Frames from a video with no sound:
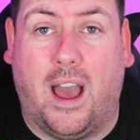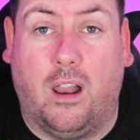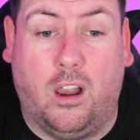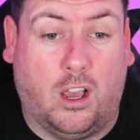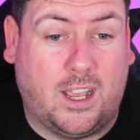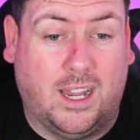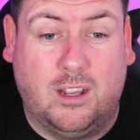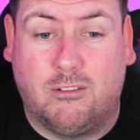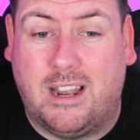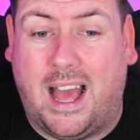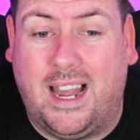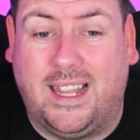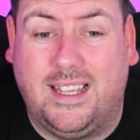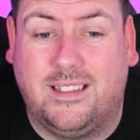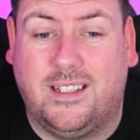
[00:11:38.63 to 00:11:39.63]
like a little
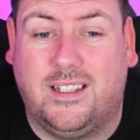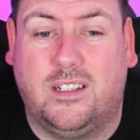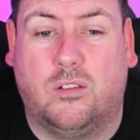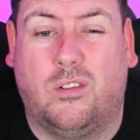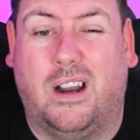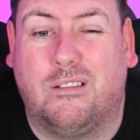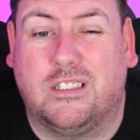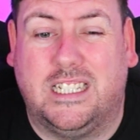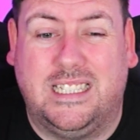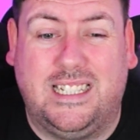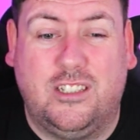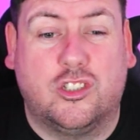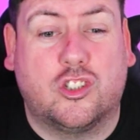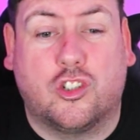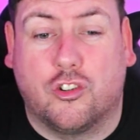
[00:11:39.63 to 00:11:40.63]
LED or LCD
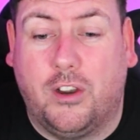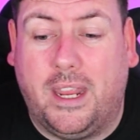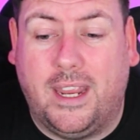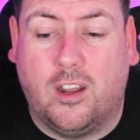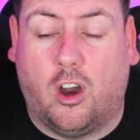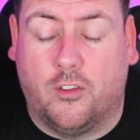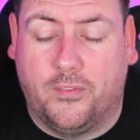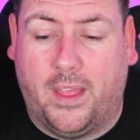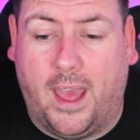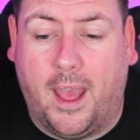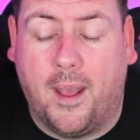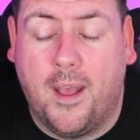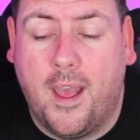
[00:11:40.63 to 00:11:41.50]
screen on there.